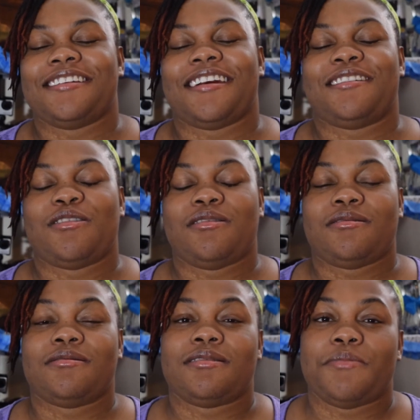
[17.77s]
You don't
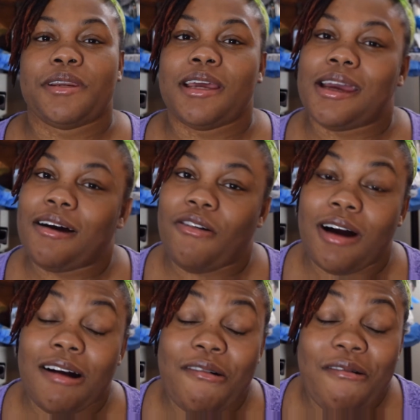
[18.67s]
know, say me there.
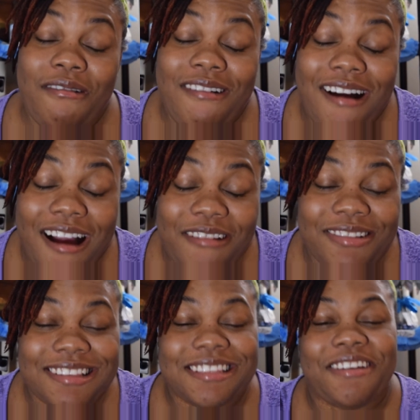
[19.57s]
What go on?
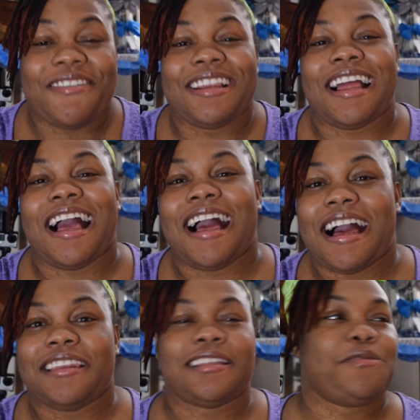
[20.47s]
What's going
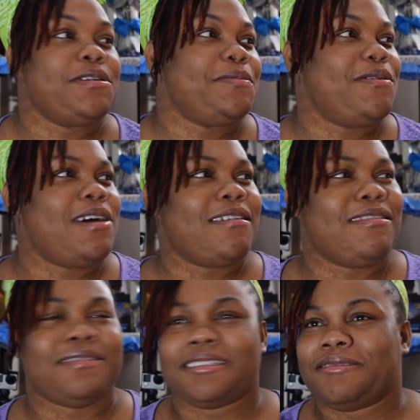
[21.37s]
on? That's all people what go
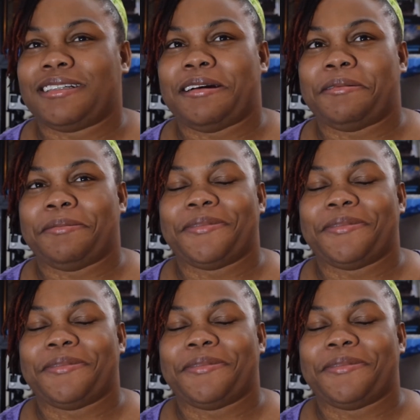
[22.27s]
on, what's going on.